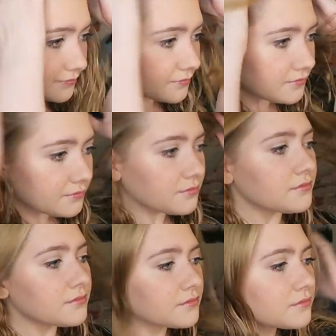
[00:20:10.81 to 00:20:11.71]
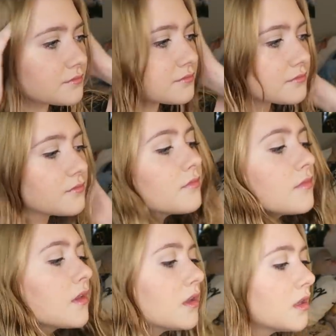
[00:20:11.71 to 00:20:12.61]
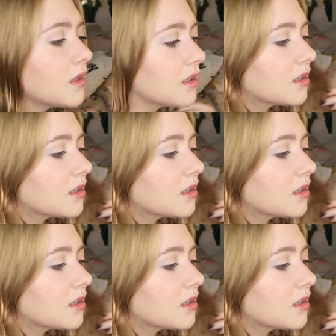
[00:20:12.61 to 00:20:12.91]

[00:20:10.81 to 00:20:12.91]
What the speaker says: (silence)